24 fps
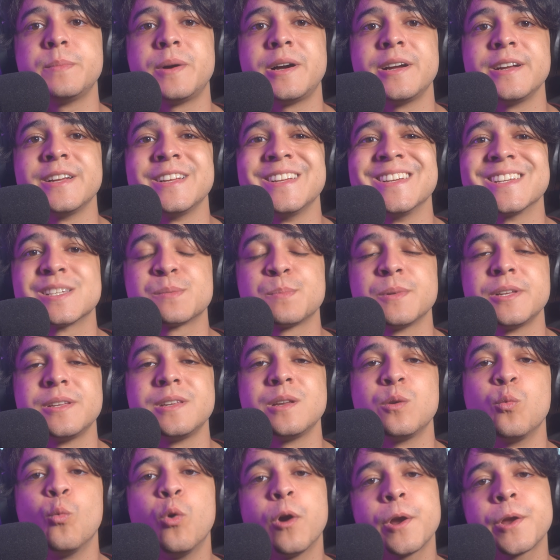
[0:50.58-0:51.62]
by
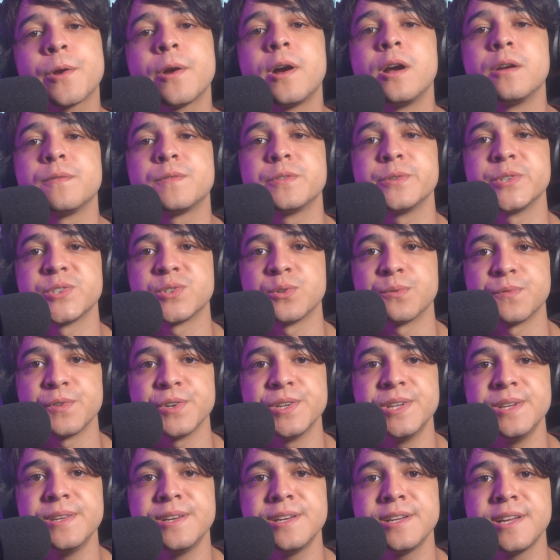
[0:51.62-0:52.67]
explaining why your iPhone is
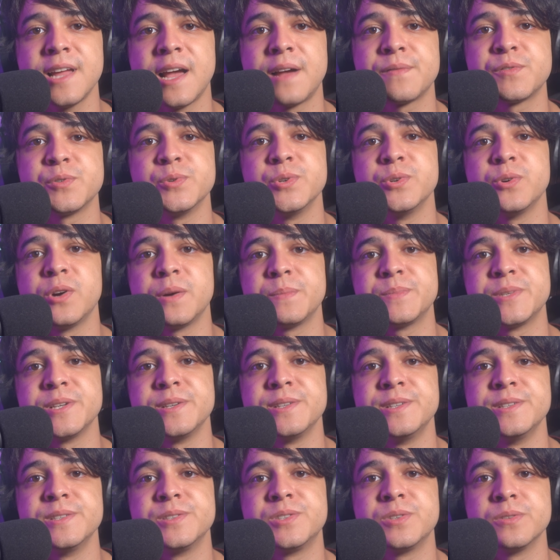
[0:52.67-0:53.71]
overheating after you
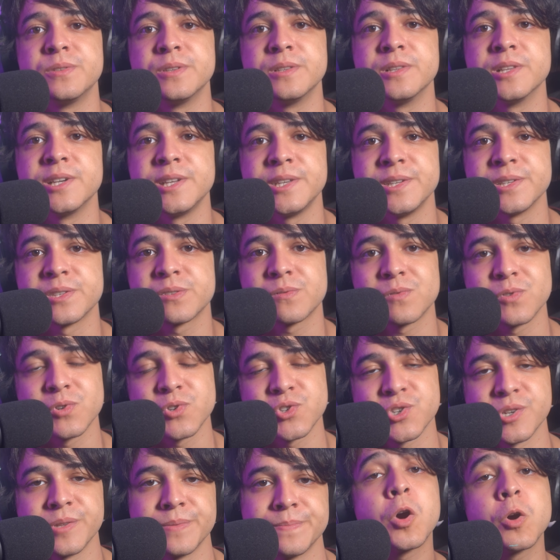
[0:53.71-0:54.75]
updated to the latest
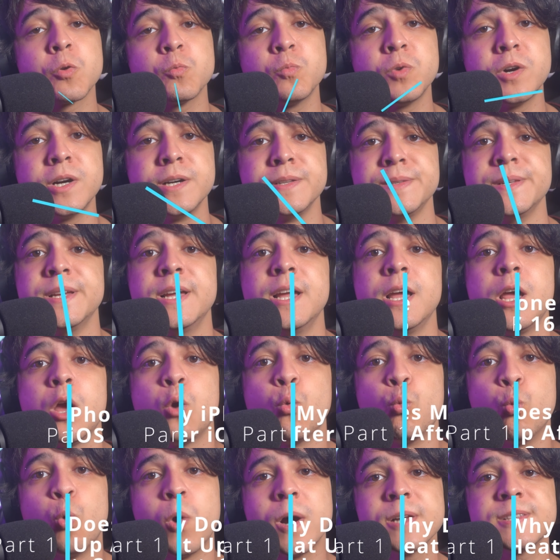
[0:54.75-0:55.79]
version. Part 1.
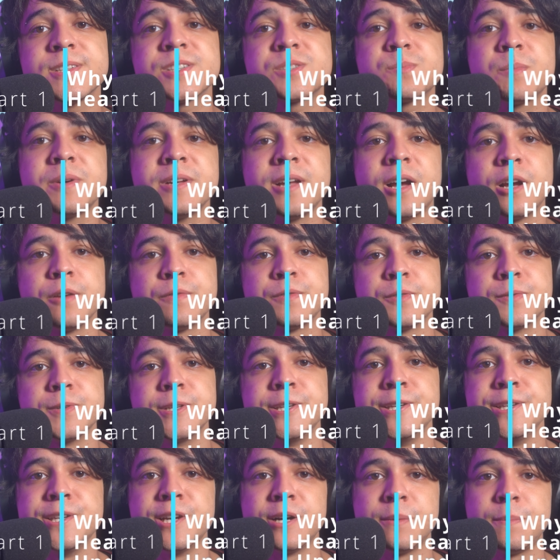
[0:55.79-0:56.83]
Why does my iPhone
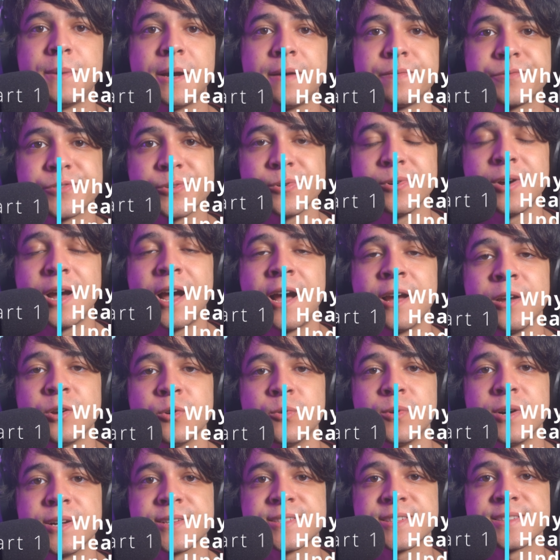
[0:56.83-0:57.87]
heat up after
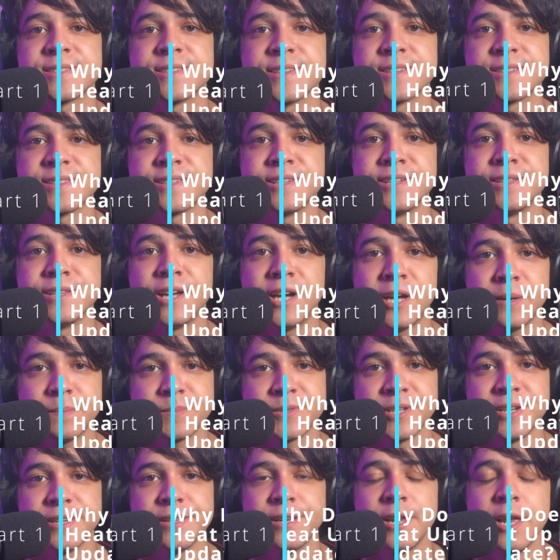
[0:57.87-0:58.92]
iOS 16
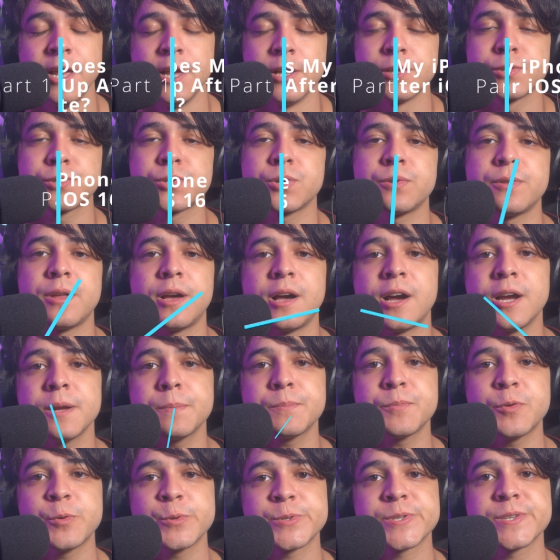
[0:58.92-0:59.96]
update? So the high
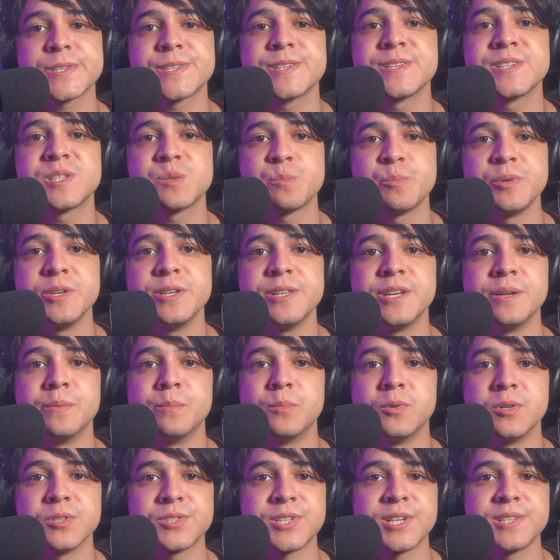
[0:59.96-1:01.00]
processing speed and
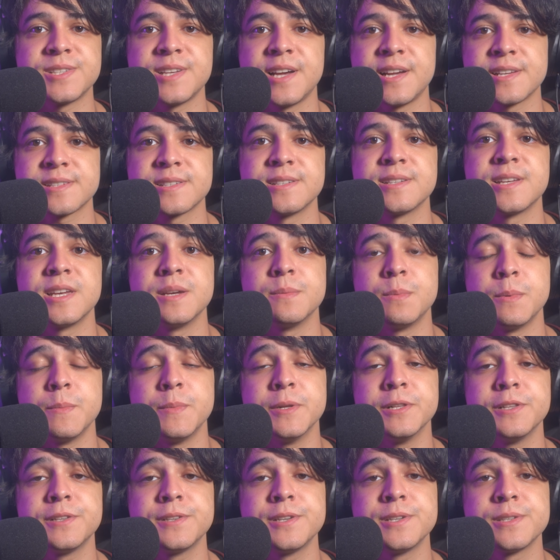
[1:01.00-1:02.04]
multitasking
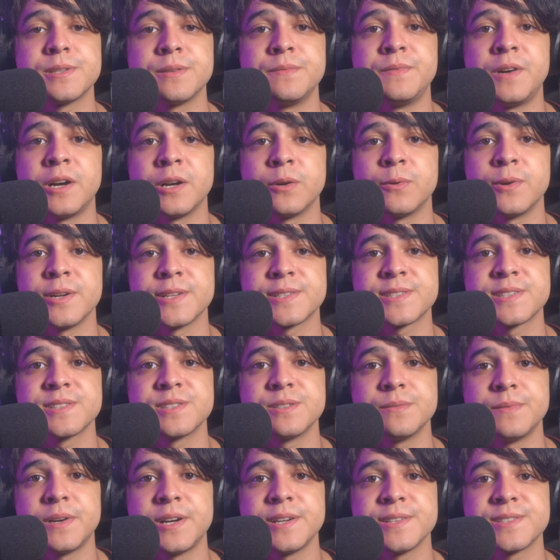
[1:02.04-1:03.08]
capabilities of iOS
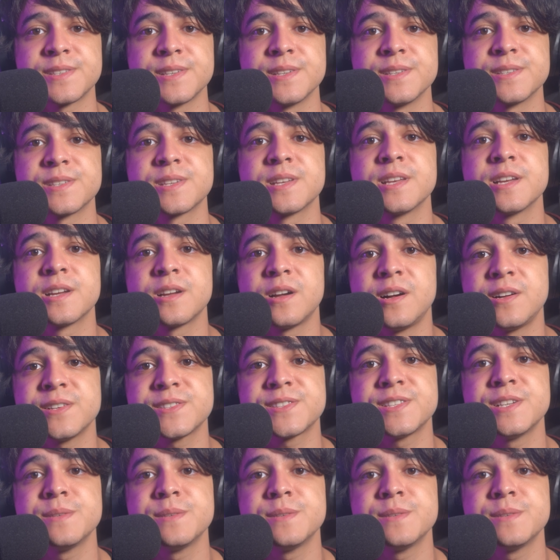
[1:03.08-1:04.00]
devices cause